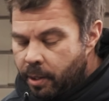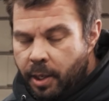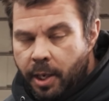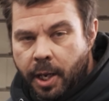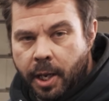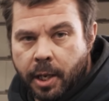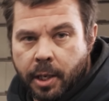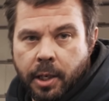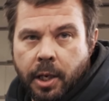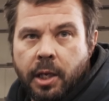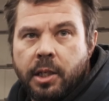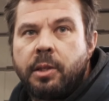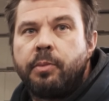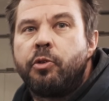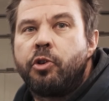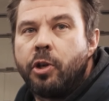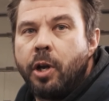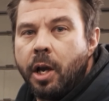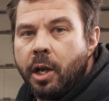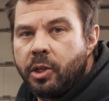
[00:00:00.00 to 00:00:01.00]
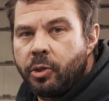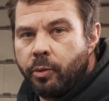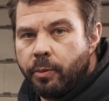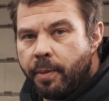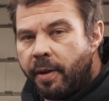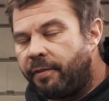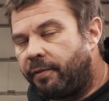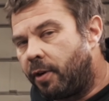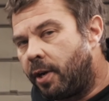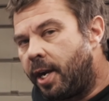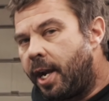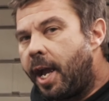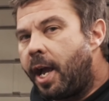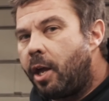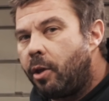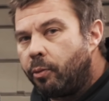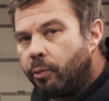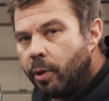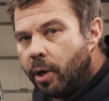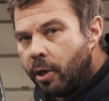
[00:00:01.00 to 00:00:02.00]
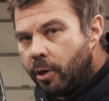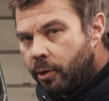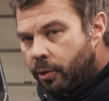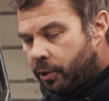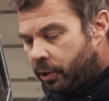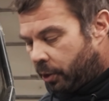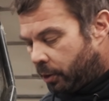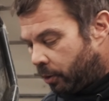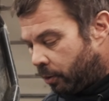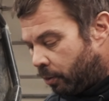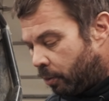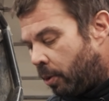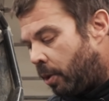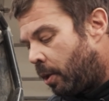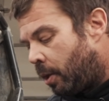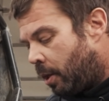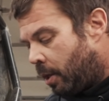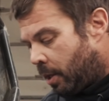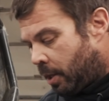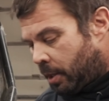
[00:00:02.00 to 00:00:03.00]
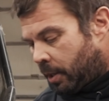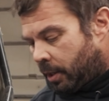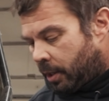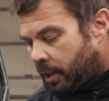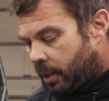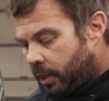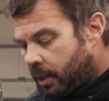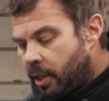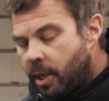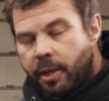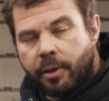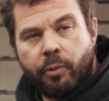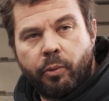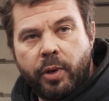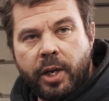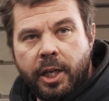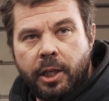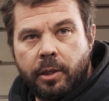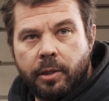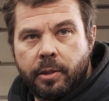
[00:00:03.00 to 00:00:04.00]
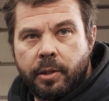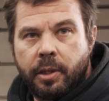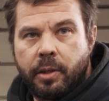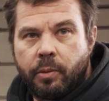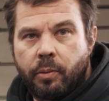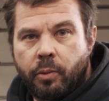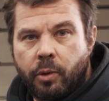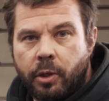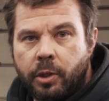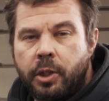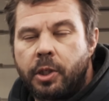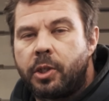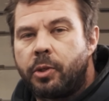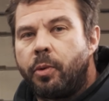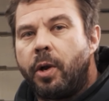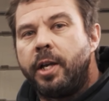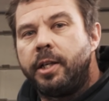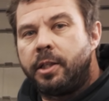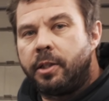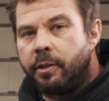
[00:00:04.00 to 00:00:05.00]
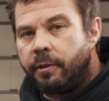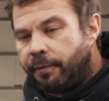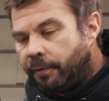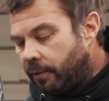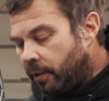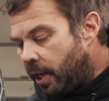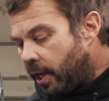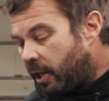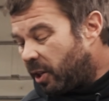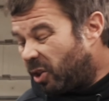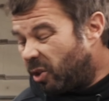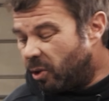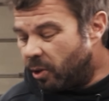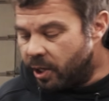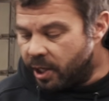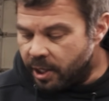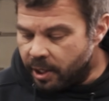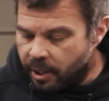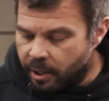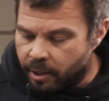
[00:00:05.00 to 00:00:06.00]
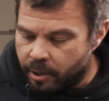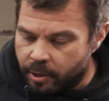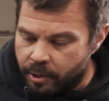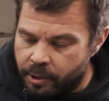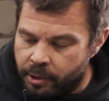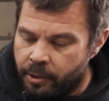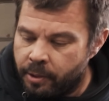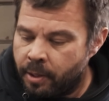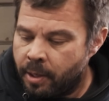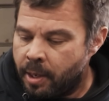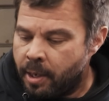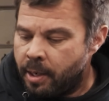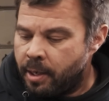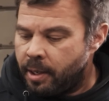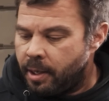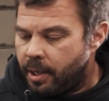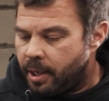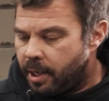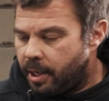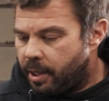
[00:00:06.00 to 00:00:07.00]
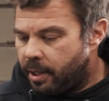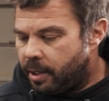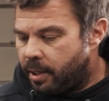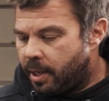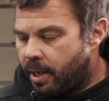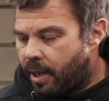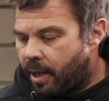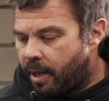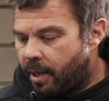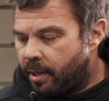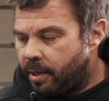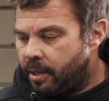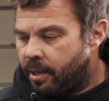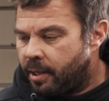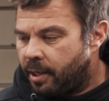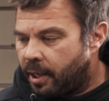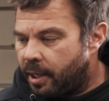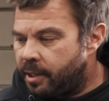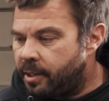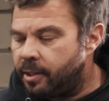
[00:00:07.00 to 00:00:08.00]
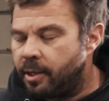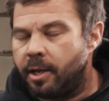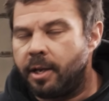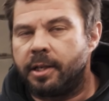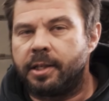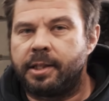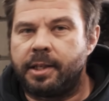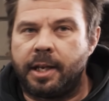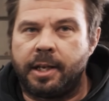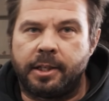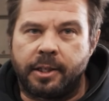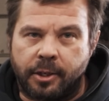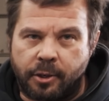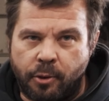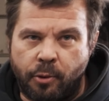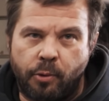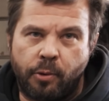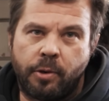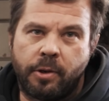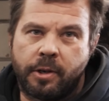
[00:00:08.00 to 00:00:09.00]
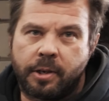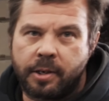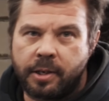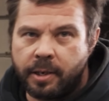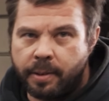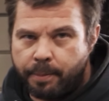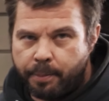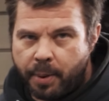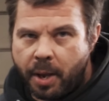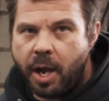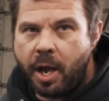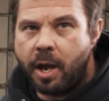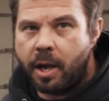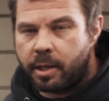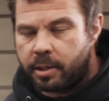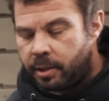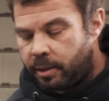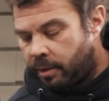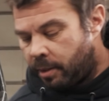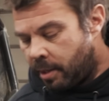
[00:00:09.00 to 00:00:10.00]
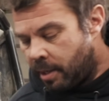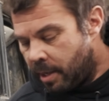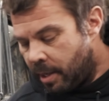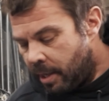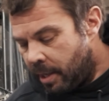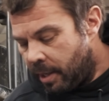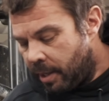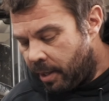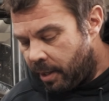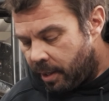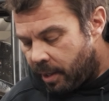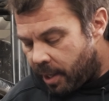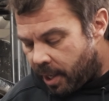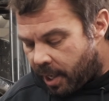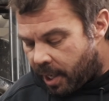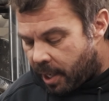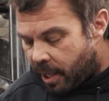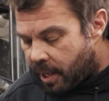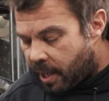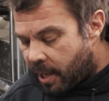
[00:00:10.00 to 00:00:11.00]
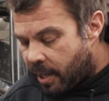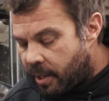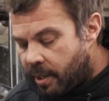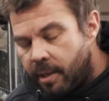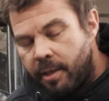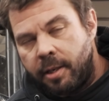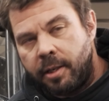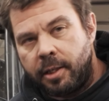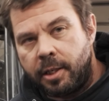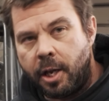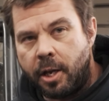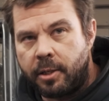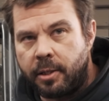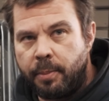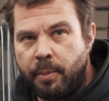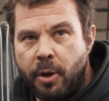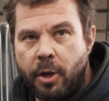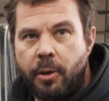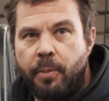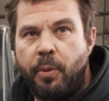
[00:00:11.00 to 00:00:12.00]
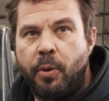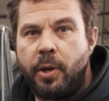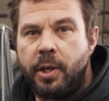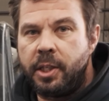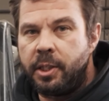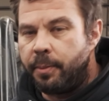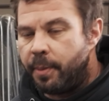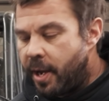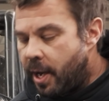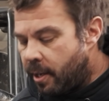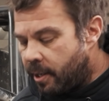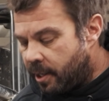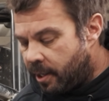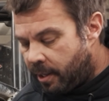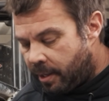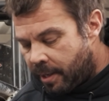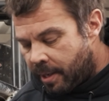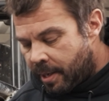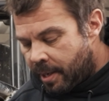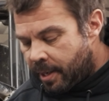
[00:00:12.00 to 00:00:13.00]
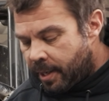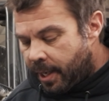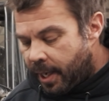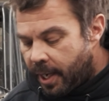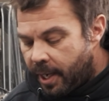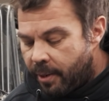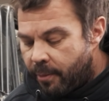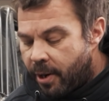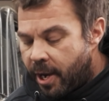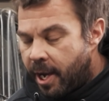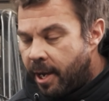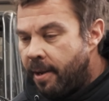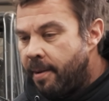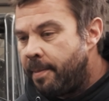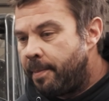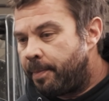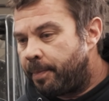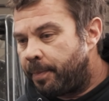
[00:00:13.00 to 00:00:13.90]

and got some trucks with my friend Al Rhodes, who is another wheeler that worked at Schweitzer for like 30 years. And I saw a set in the corner in a box. And I talked to Mark Boyce about it. Anyway,